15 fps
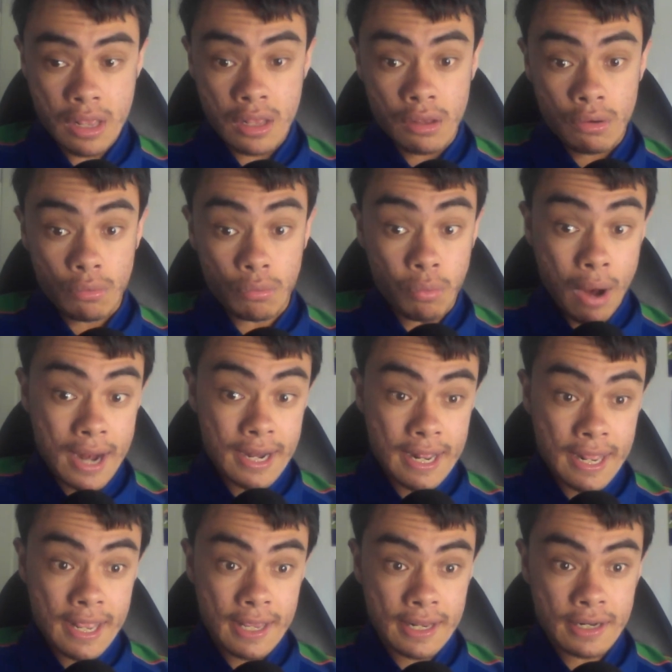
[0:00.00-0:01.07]
Wayde
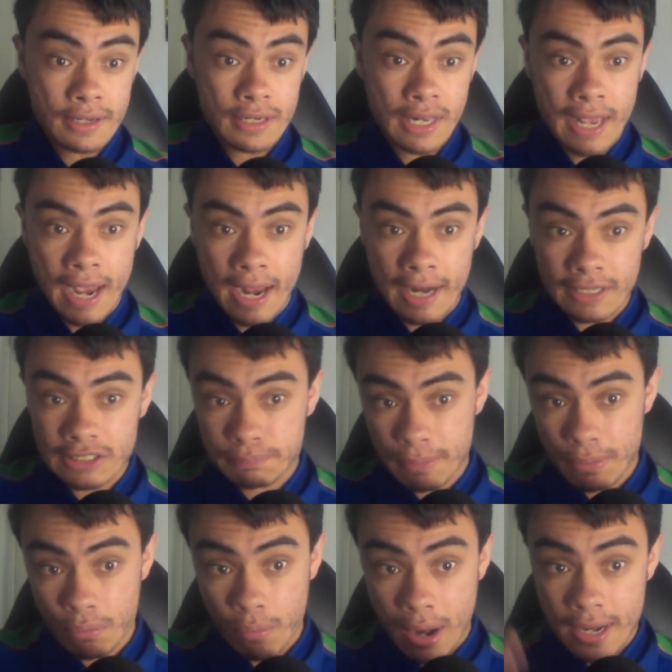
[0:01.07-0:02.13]
Egan, you can't
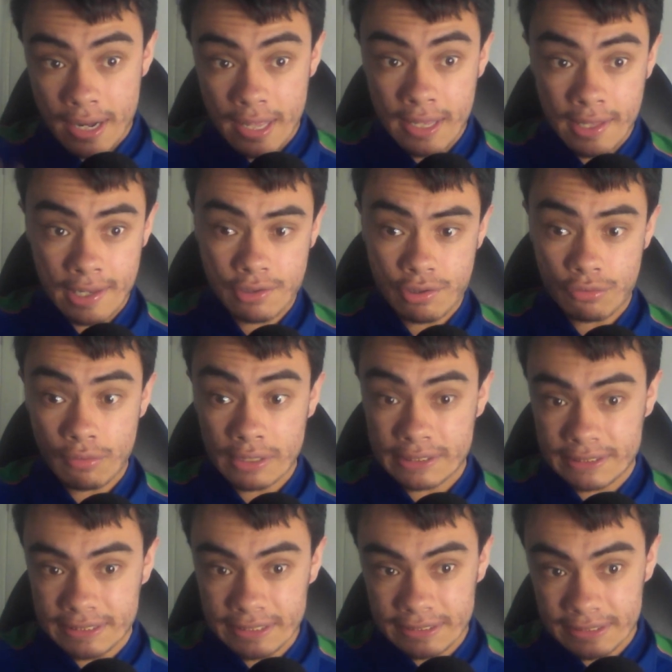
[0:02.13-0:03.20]
expect Wayde Egan to run
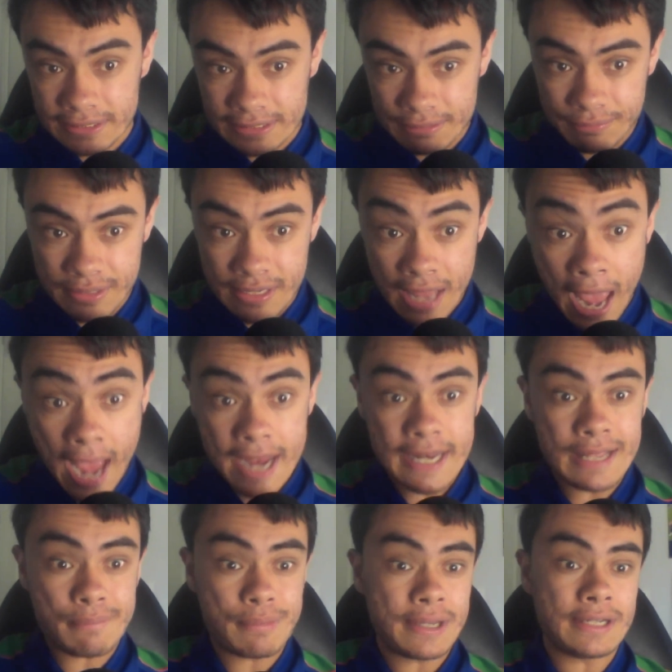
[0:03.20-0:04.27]
60, 70,
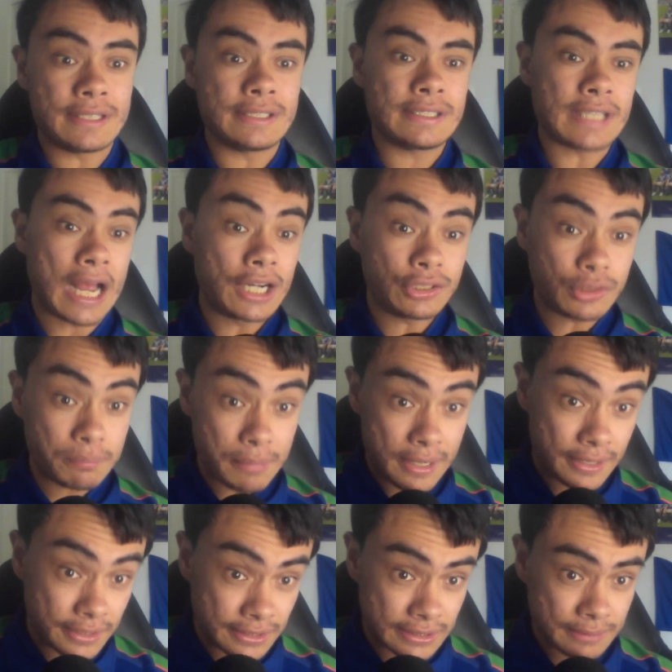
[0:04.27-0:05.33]
80 metres, 100
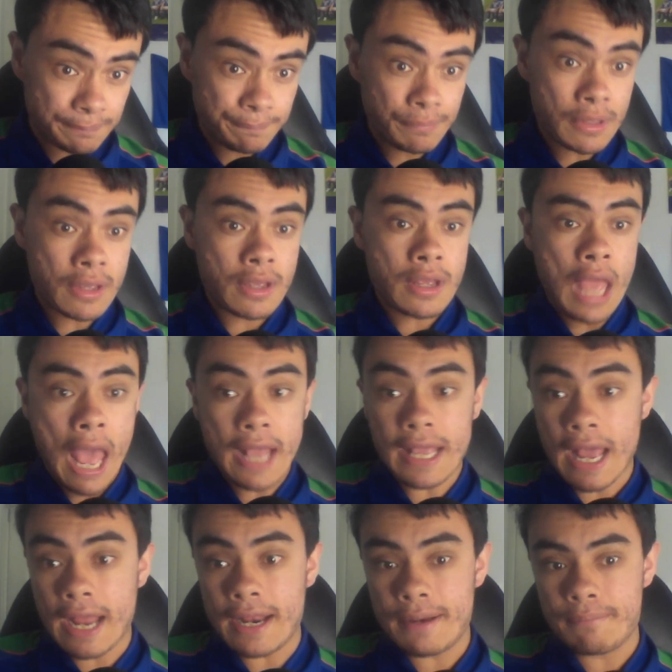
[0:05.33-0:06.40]
metres a
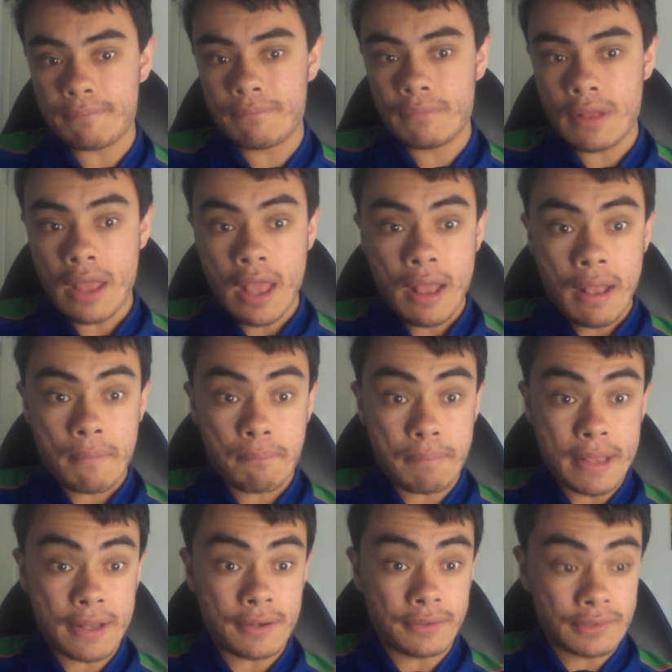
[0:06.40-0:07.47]
game
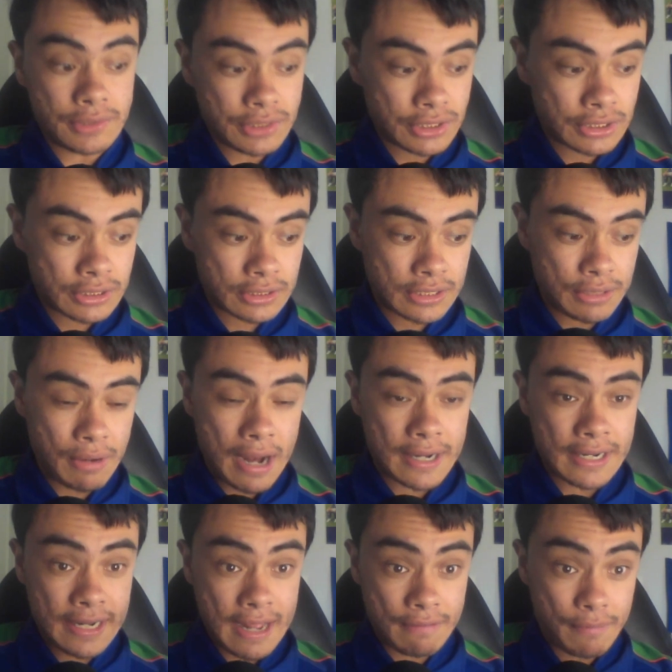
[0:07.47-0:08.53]
because there aren't
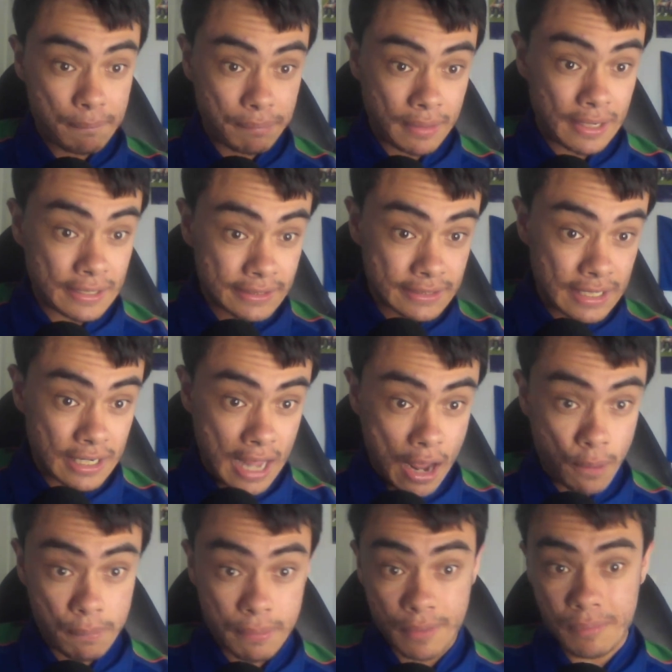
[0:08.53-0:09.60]
any other players that are
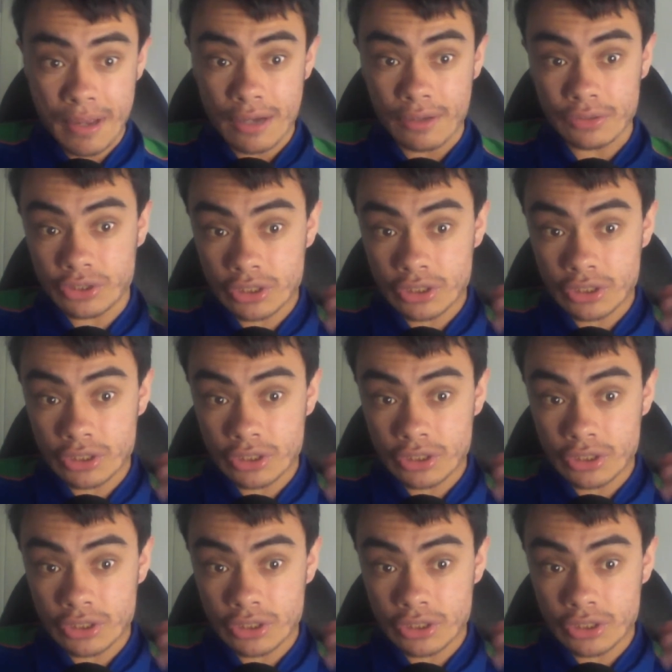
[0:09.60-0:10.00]
helping him out.